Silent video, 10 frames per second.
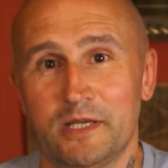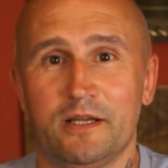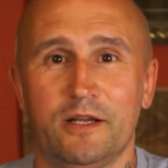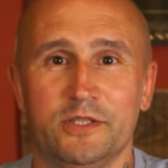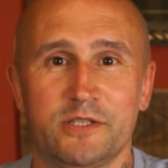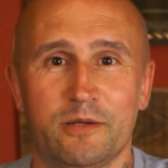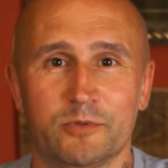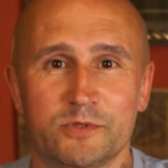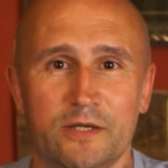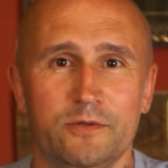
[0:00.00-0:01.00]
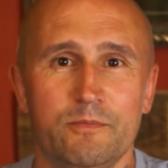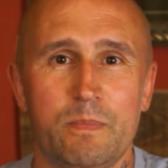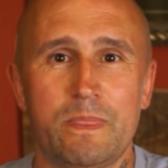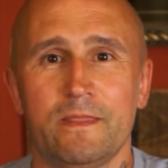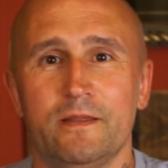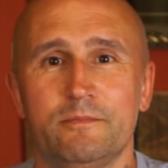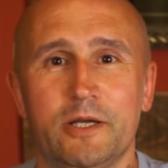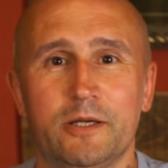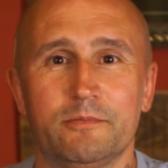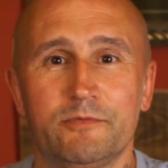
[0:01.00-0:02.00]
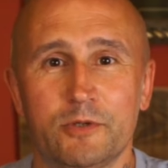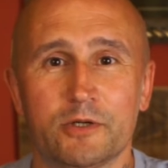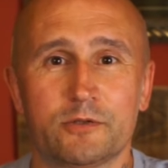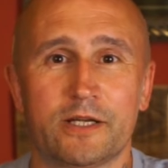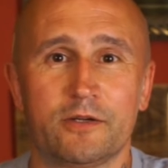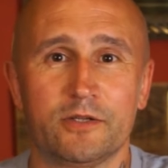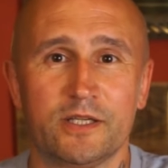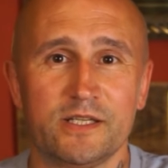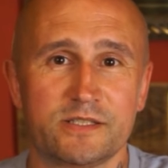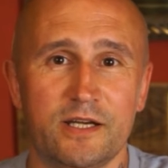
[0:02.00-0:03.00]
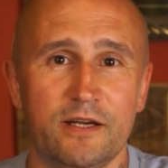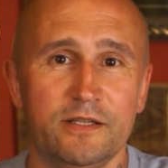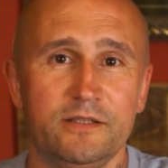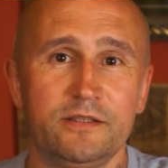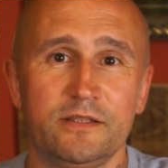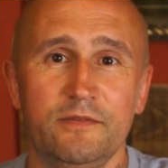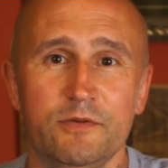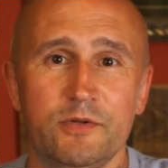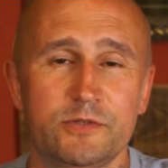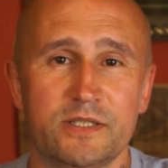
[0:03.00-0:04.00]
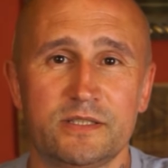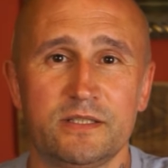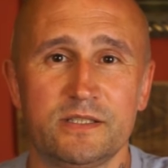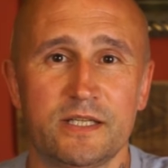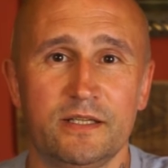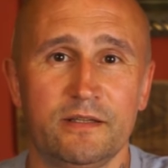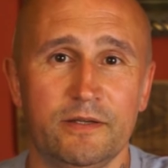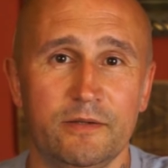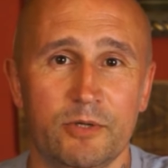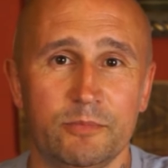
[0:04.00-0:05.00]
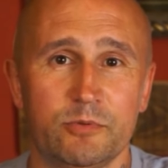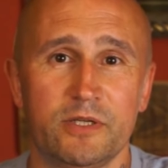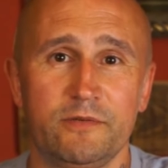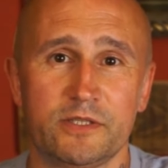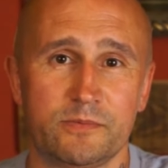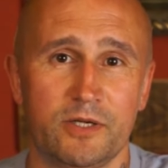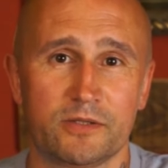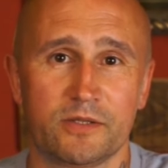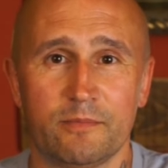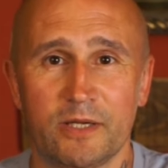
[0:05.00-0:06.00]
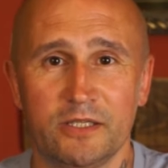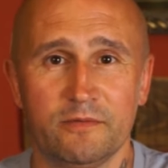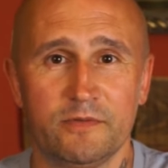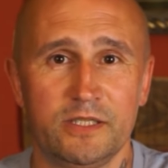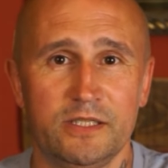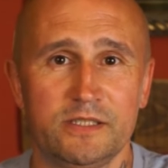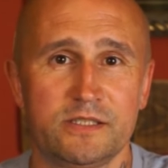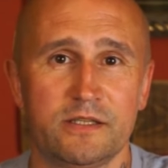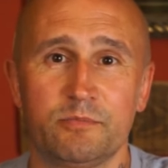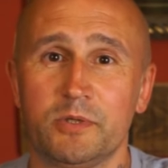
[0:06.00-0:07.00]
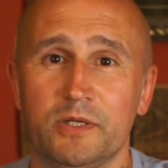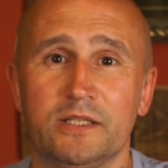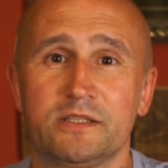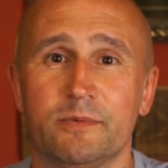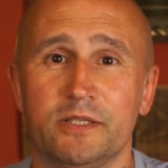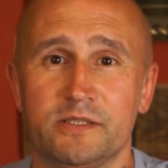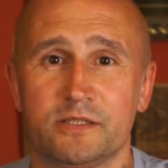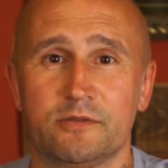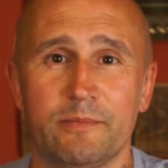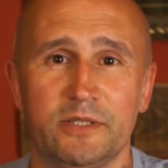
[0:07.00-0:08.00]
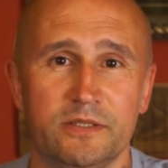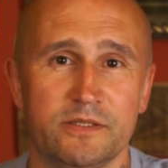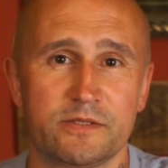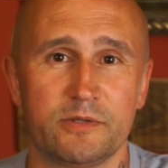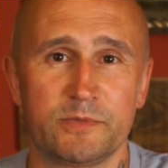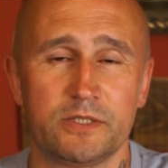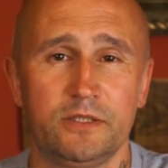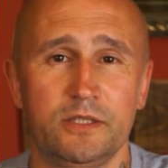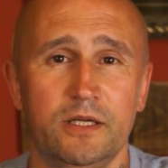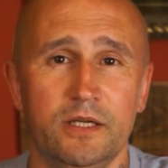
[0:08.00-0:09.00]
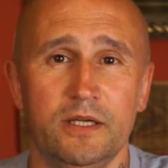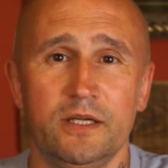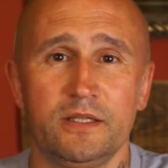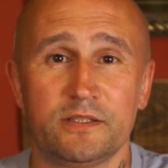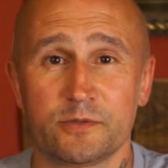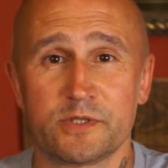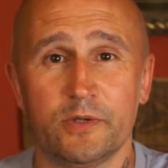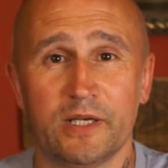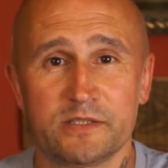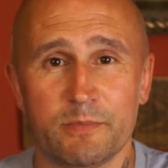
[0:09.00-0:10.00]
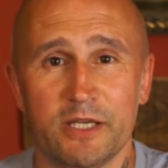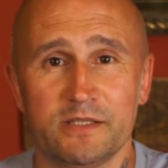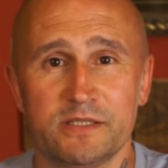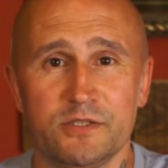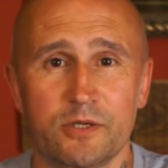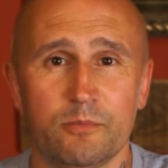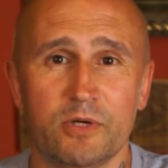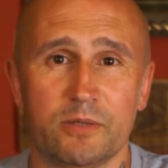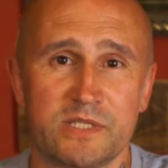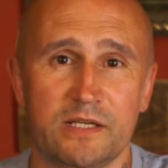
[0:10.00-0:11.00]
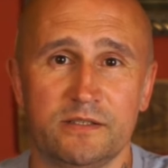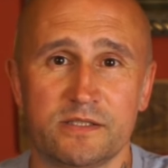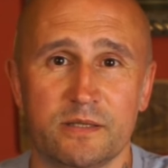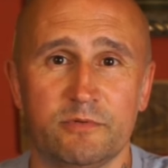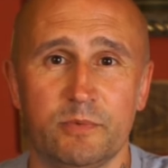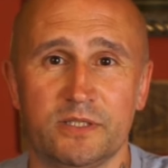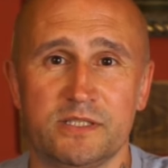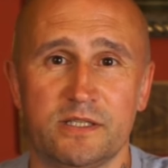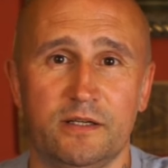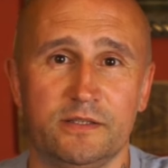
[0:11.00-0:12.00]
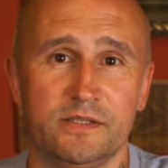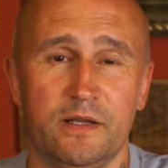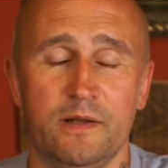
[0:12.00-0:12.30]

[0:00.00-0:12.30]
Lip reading: only time will tell. But before I crack on and get started, if you're interested in seeing any of my previous work that I've made over the years, I've put a link to my Instagram in the description. There's also a link to my Etsy shop where I'm selling some of my designs.